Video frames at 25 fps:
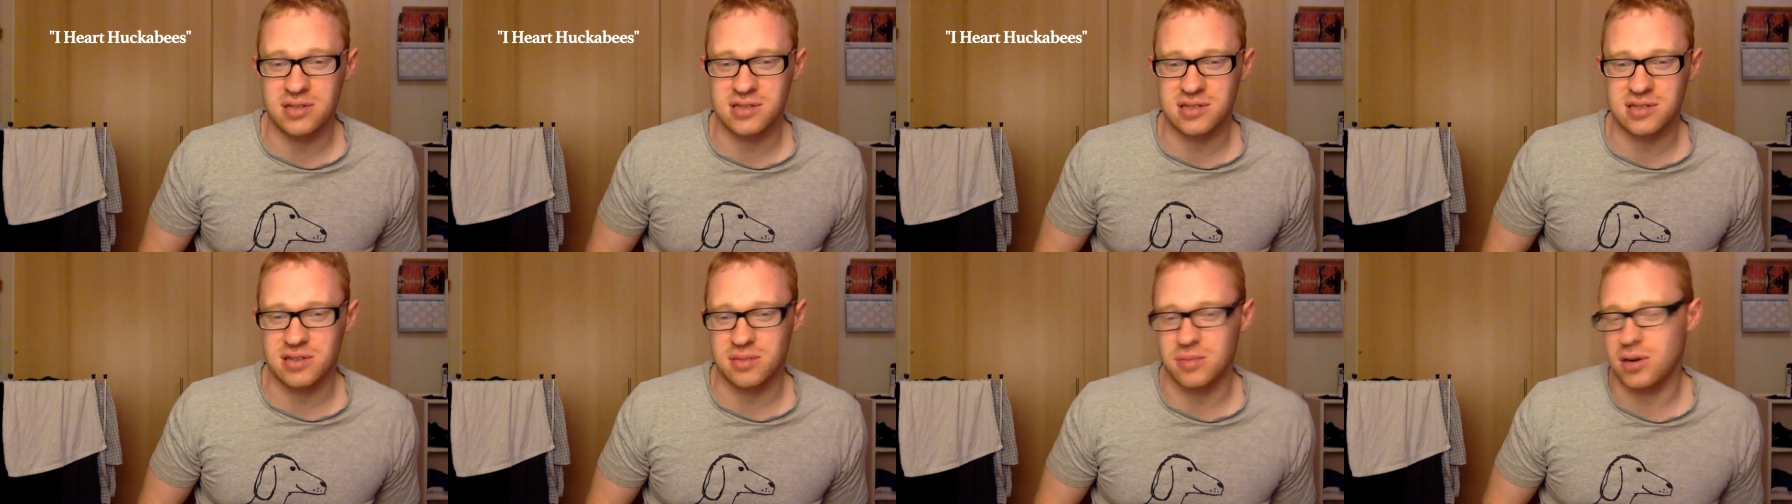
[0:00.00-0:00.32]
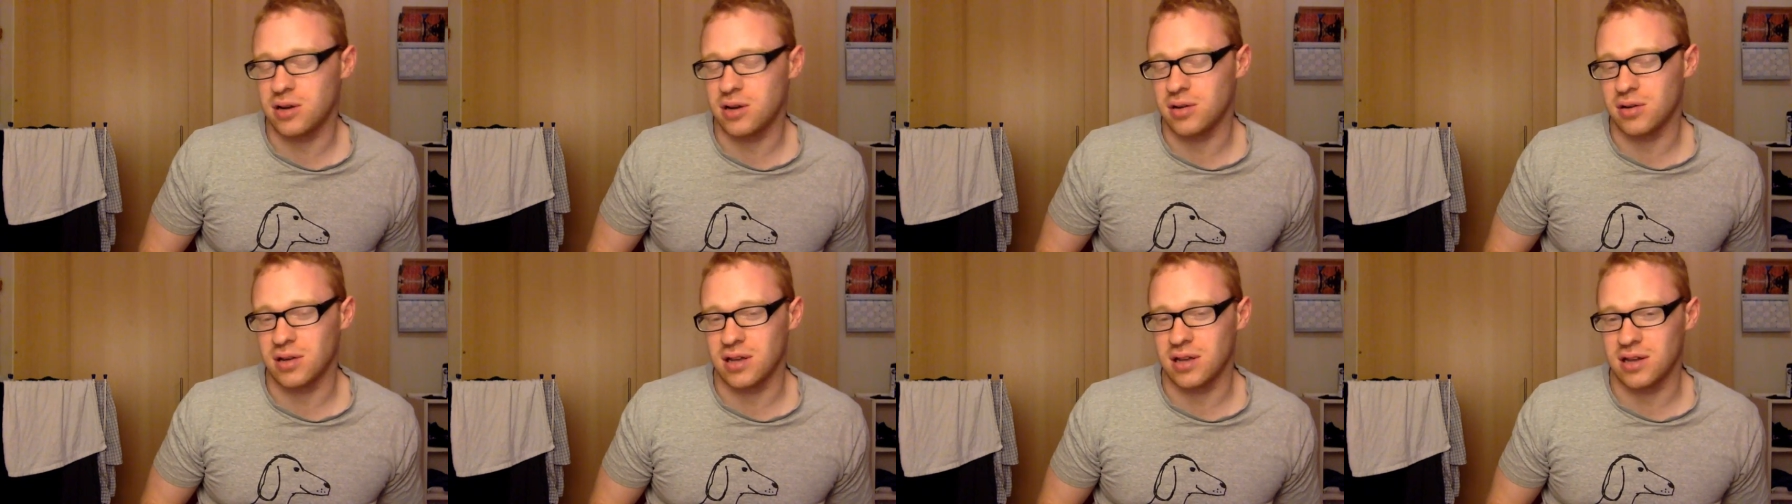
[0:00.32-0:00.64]
so you
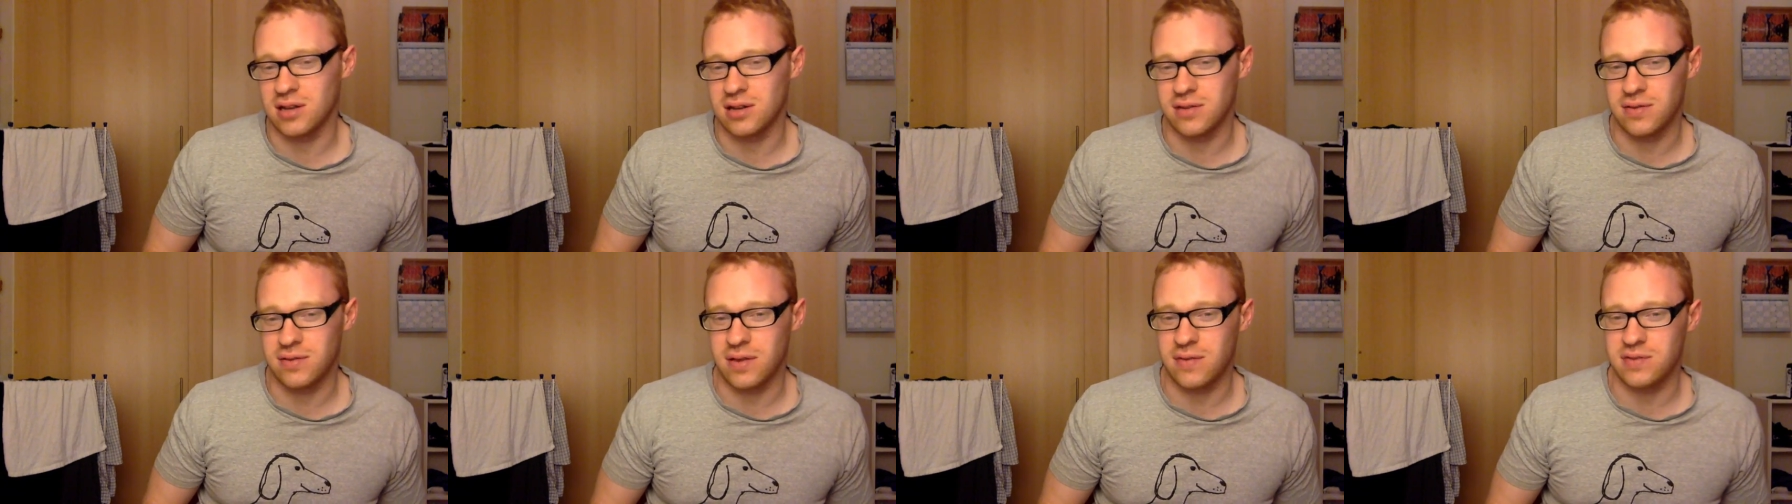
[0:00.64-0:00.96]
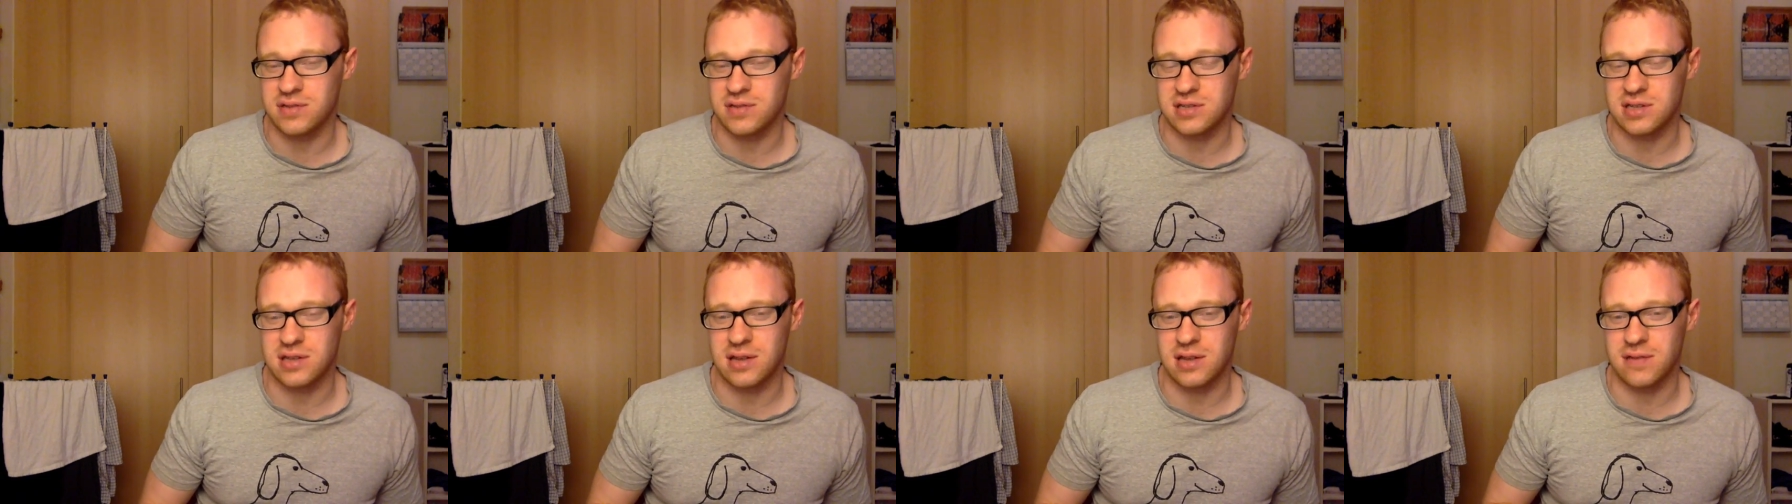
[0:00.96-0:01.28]
might not get it if you
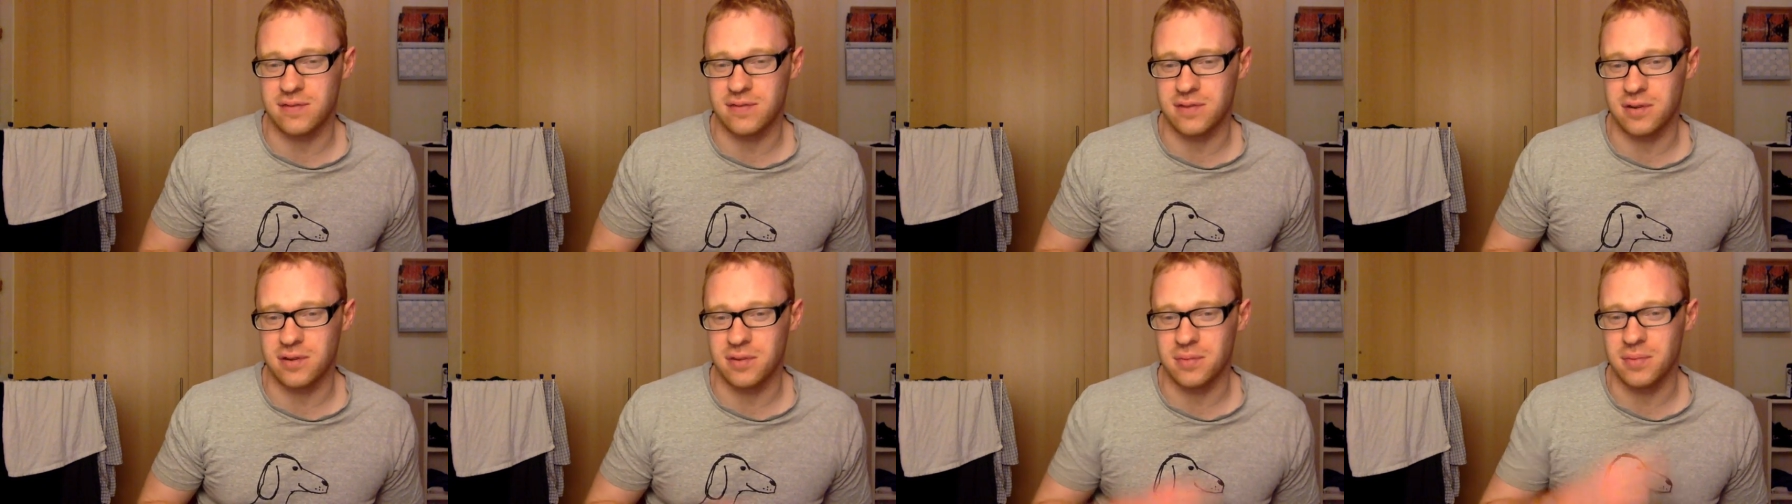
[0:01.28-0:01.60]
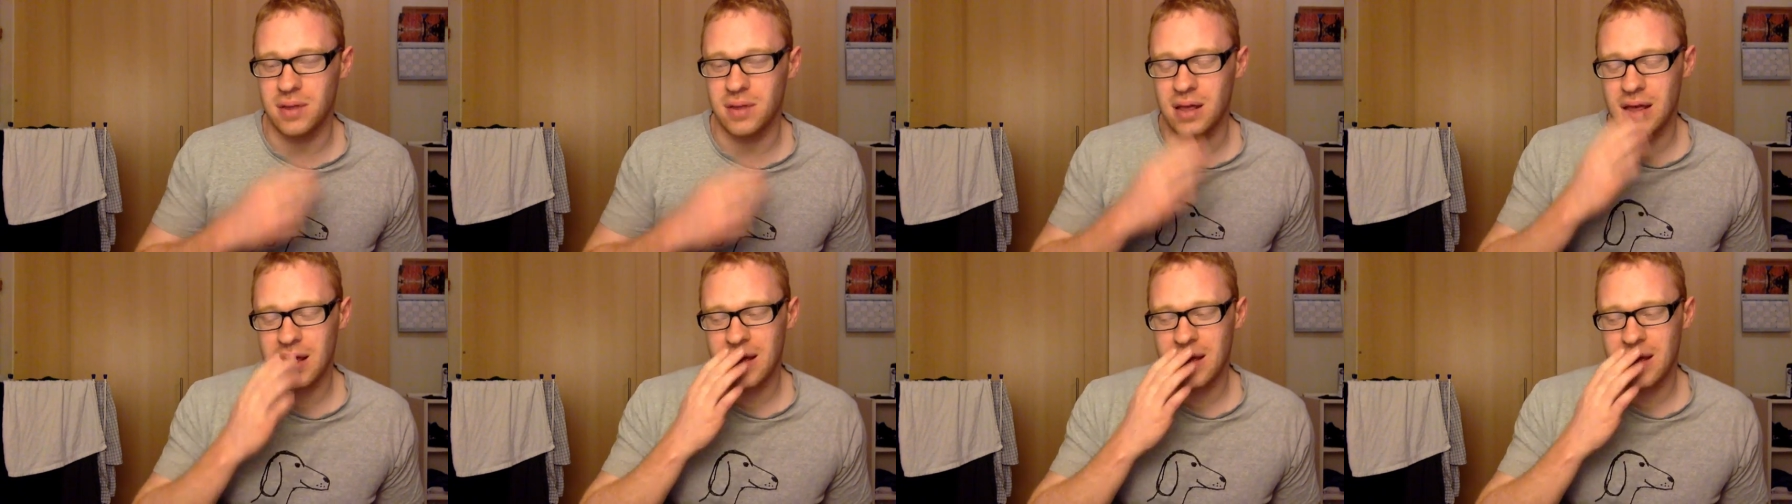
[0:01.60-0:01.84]
haven't seen that film.